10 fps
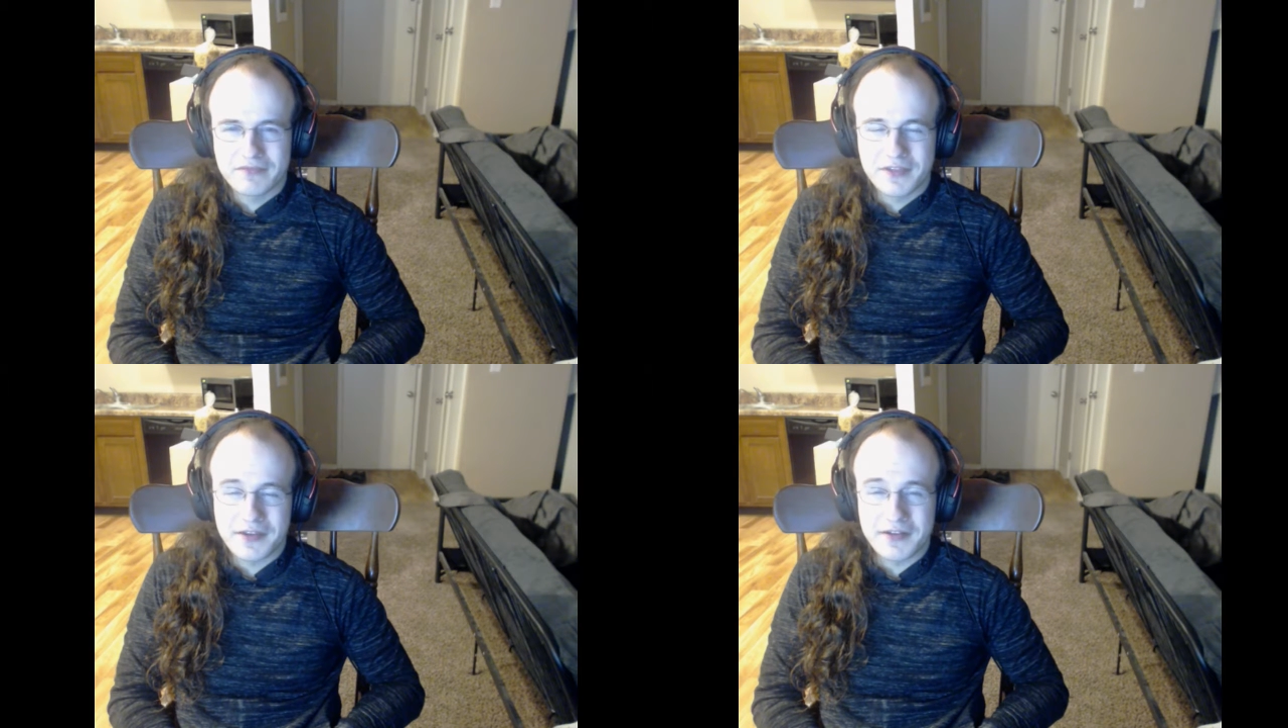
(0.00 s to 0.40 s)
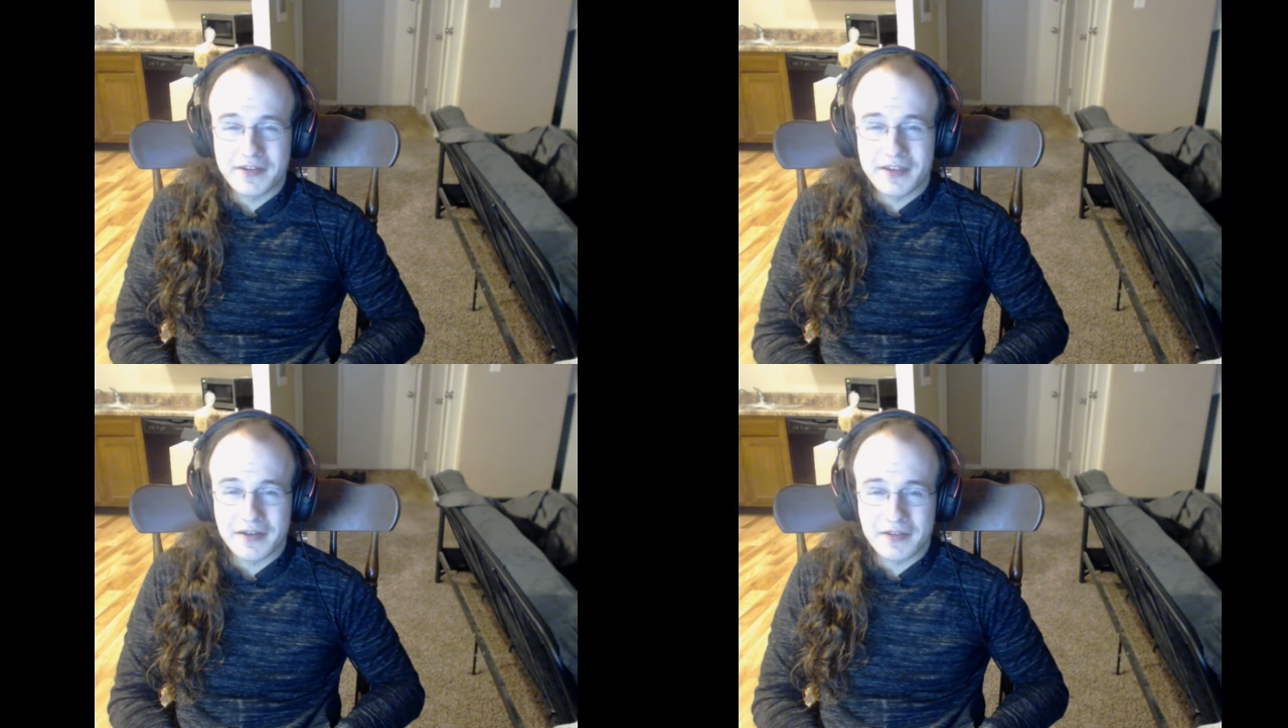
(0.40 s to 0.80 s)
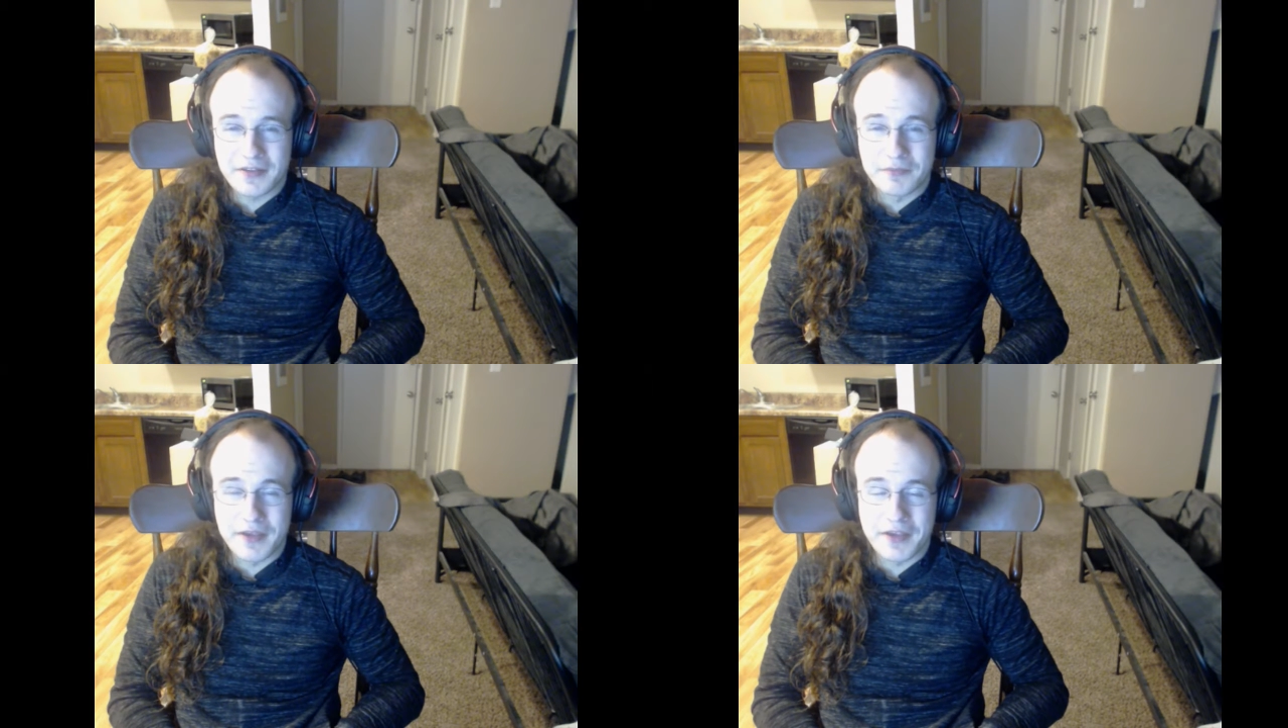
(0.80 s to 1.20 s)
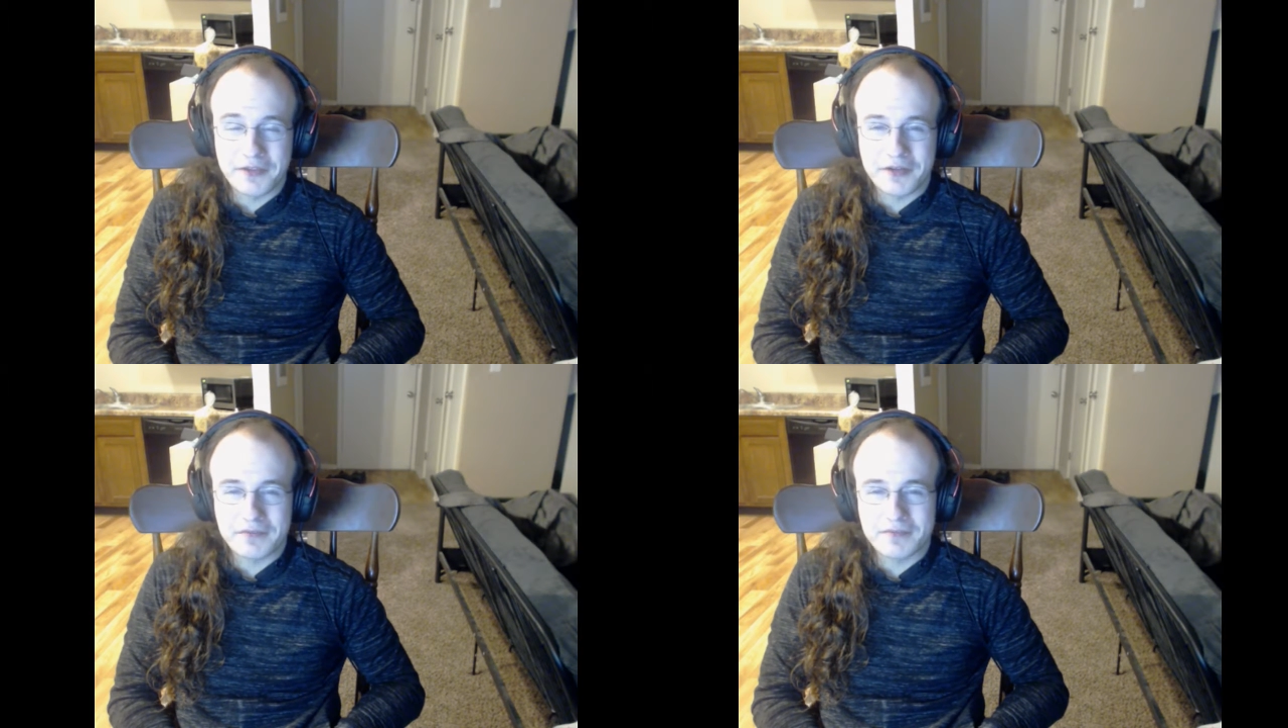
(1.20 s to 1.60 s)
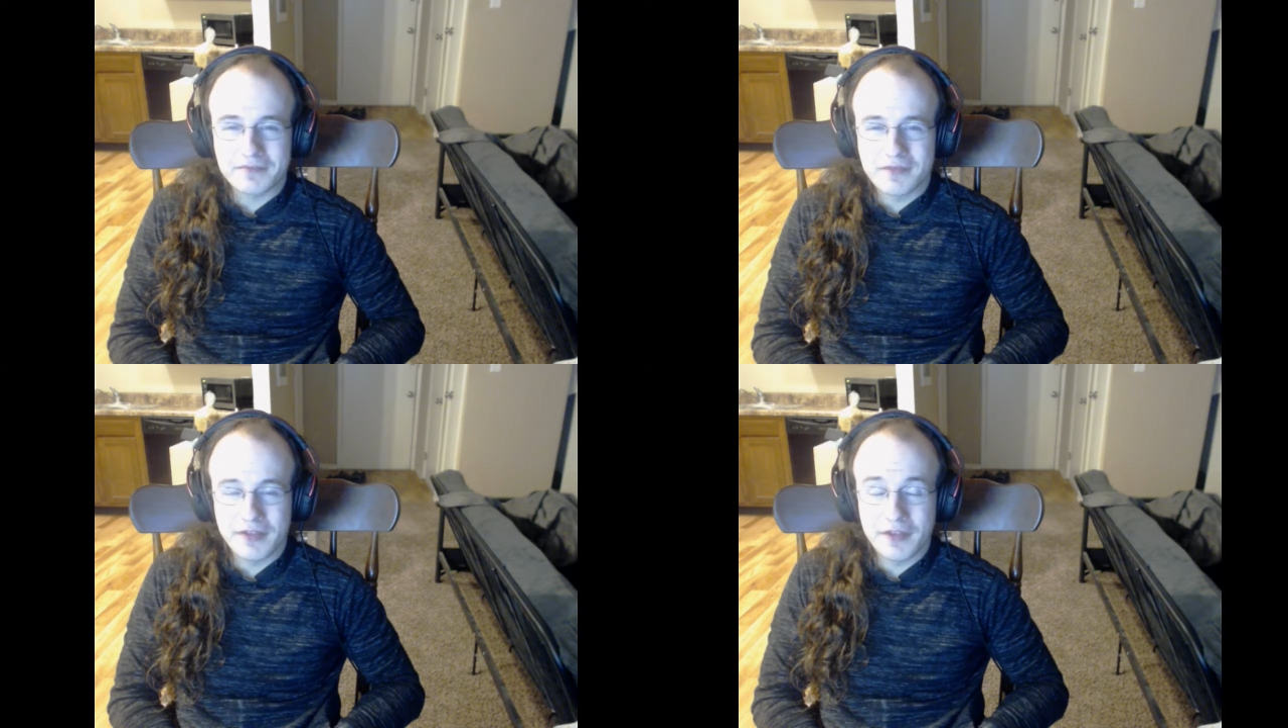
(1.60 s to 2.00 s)
Seeing it again is amazing.
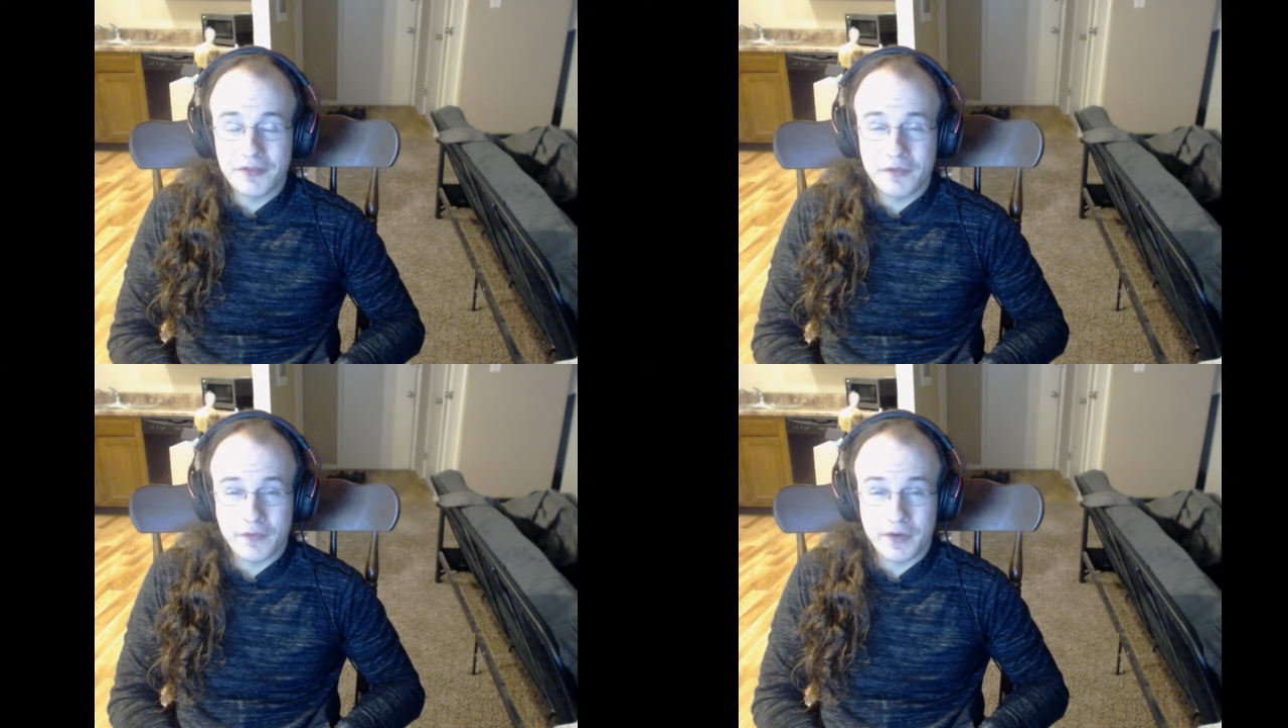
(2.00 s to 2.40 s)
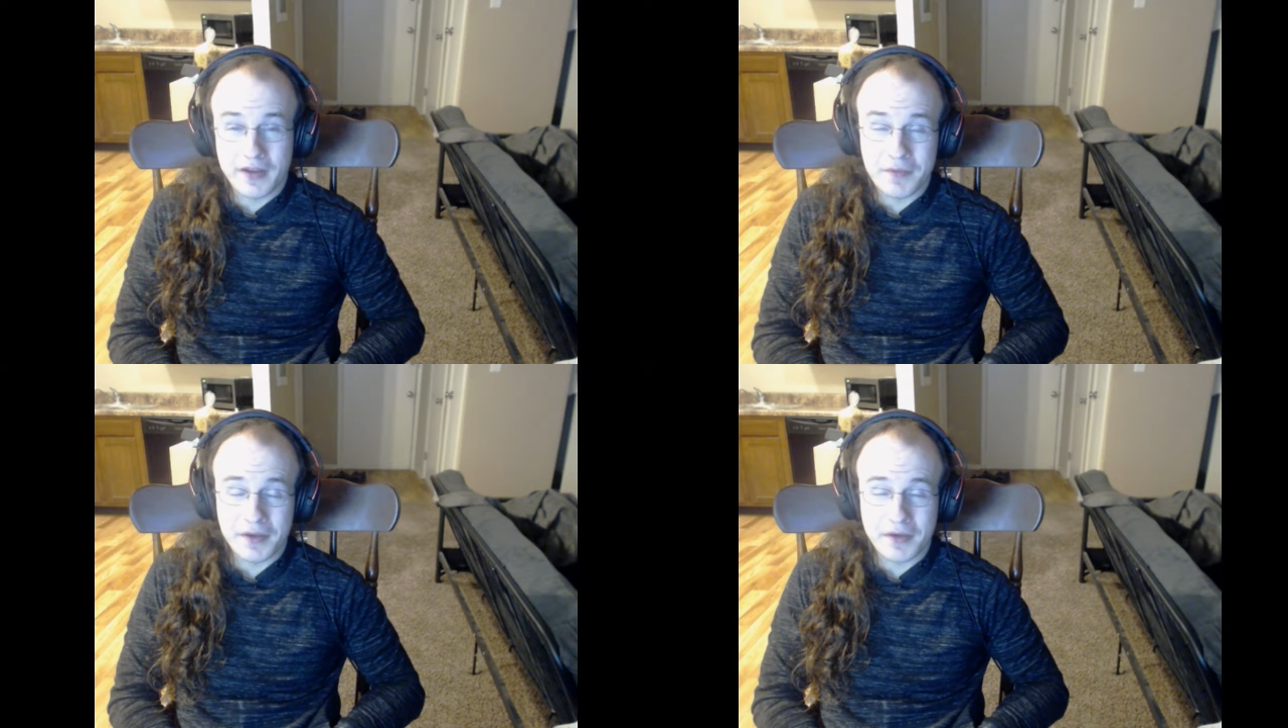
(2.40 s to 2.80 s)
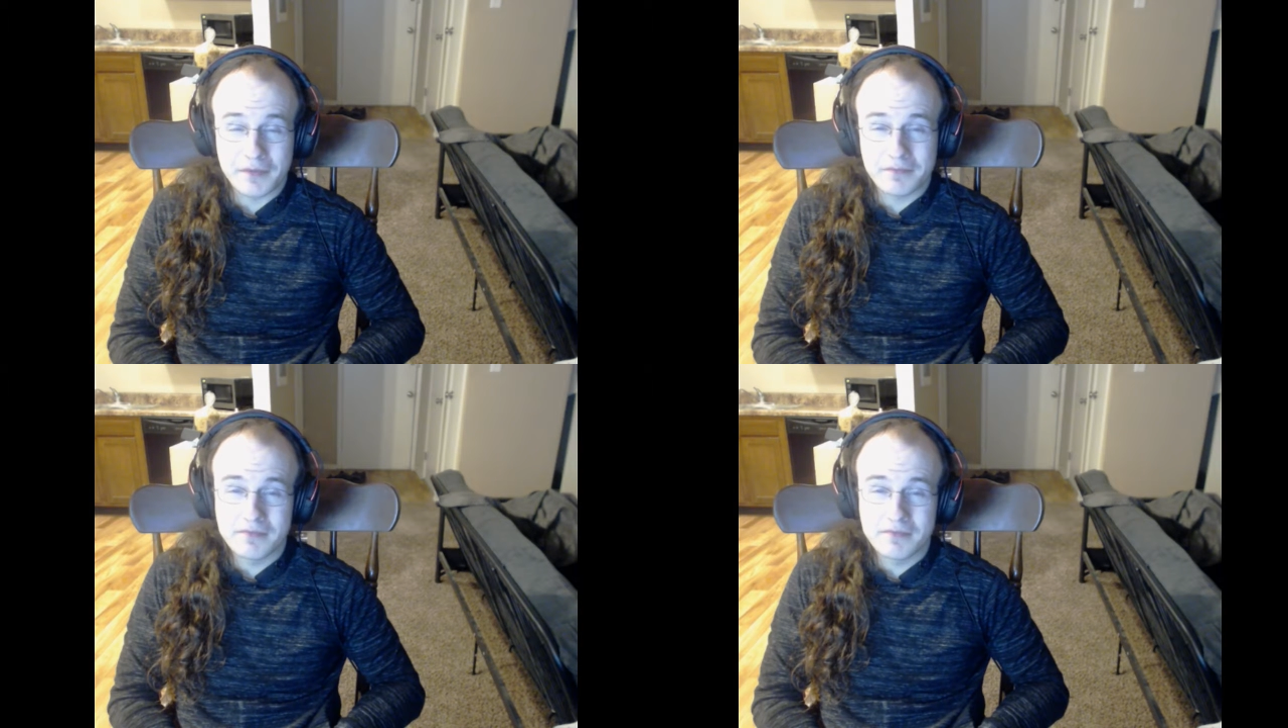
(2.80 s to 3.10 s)
There's a lot of stuff I forgot about,